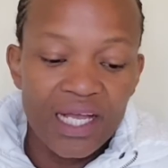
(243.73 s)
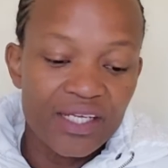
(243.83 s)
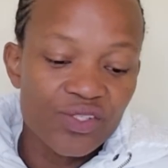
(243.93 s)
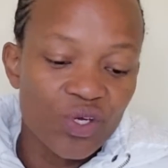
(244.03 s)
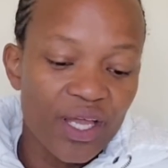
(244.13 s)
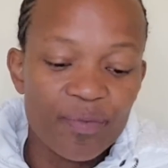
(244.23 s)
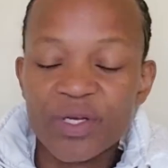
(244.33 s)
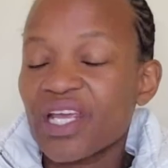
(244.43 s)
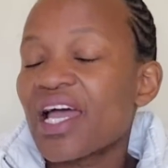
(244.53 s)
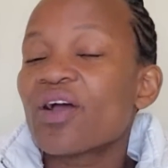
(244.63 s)
So hi,
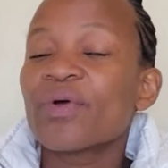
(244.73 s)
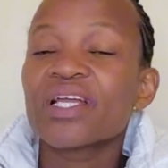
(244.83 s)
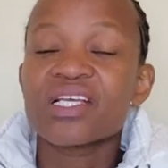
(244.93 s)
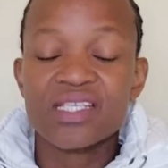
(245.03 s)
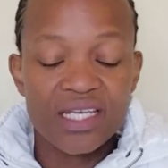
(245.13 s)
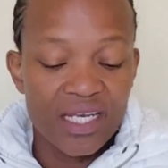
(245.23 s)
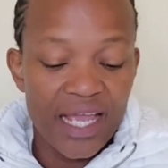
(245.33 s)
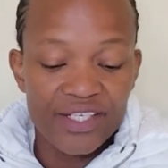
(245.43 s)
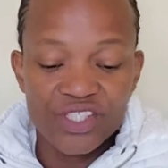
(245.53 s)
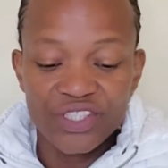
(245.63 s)
Boni. I work as an
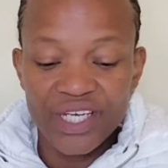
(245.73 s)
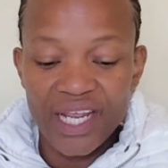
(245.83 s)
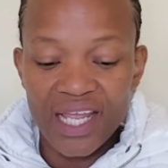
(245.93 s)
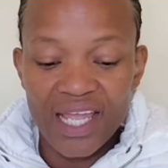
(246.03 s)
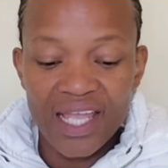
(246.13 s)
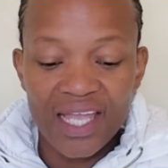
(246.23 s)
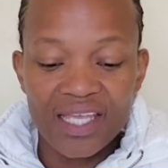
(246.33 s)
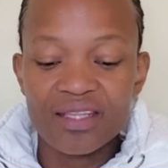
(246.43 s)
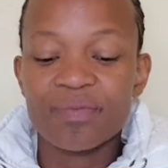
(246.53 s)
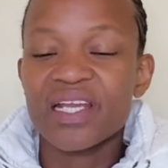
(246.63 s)
engineer in
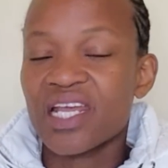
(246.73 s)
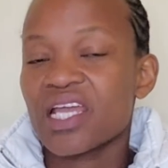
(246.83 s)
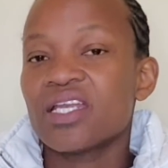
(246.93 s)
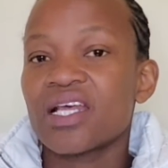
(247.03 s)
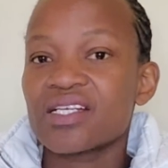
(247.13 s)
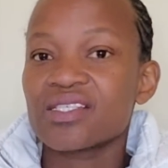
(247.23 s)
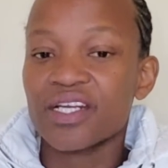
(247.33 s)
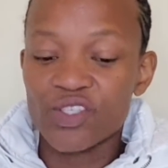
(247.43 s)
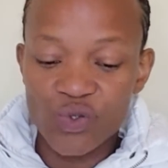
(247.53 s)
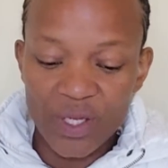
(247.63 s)
the mining
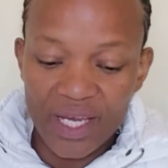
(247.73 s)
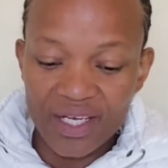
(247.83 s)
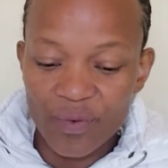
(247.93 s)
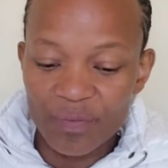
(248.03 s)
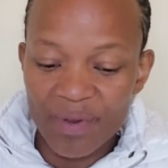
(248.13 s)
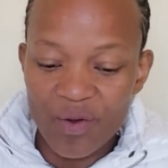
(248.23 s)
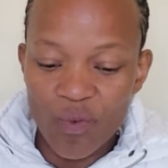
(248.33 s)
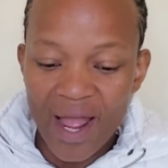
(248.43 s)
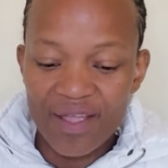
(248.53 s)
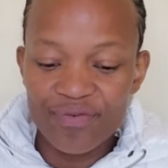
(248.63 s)
industry together with my
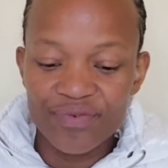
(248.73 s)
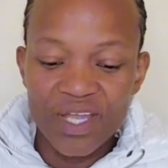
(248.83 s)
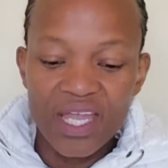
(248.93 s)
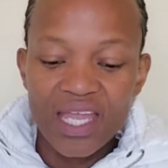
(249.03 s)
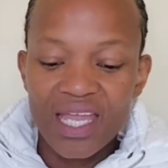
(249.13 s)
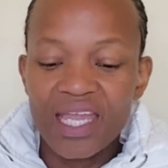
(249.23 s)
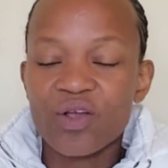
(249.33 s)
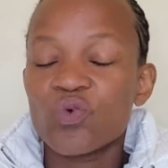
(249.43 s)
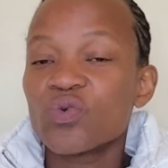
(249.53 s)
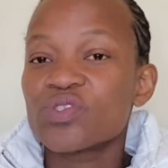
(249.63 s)
wife,
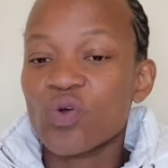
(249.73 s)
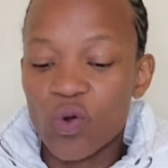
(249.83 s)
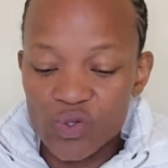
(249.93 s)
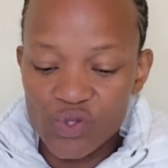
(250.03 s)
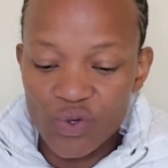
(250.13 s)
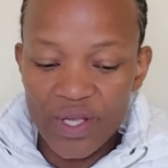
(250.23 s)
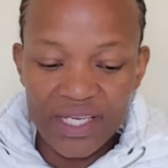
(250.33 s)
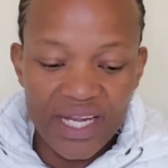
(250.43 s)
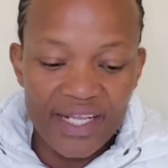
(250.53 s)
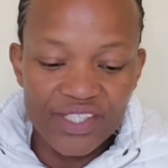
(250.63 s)
who is also
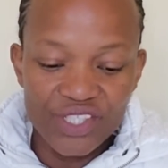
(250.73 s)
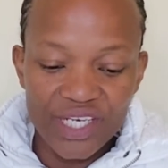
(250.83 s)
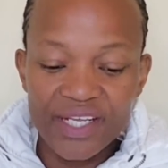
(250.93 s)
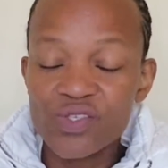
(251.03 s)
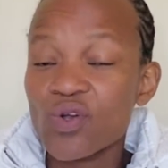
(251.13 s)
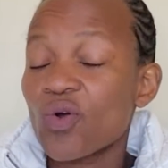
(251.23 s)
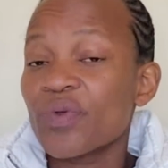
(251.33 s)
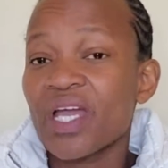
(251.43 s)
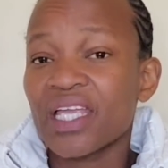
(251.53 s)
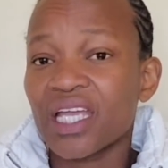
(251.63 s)
an engineer. So
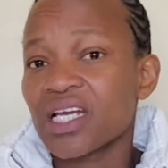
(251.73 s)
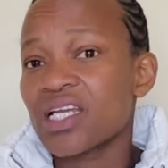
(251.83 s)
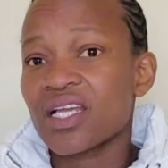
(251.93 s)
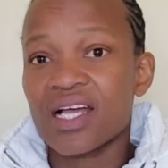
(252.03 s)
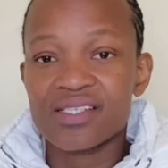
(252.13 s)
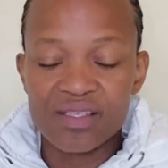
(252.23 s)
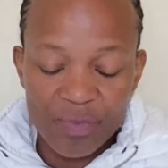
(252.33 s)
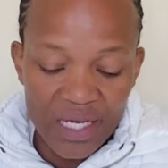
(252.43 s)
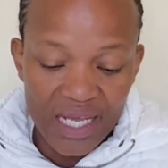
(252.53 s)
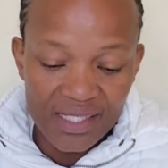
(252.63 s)
we are getting a
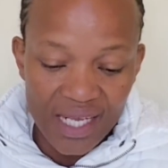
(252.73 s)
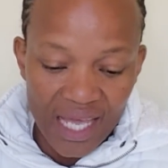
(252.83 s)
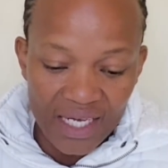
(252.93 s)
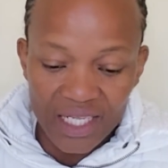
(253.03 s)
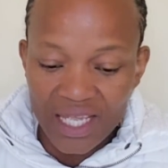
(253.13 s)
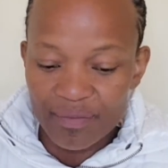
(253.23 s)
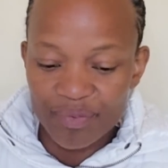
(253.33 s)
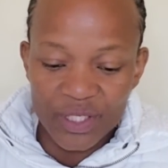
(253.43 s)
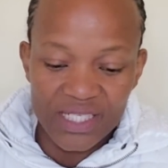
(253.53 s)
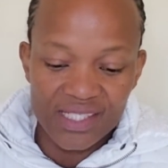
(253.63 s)
similar salary and
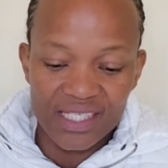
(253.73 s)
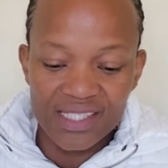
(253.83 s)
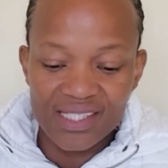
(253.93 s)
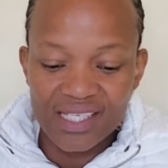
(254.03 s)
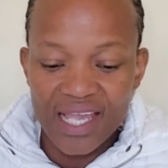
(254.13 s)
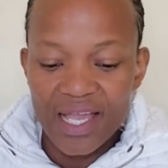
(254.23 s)
bonuses.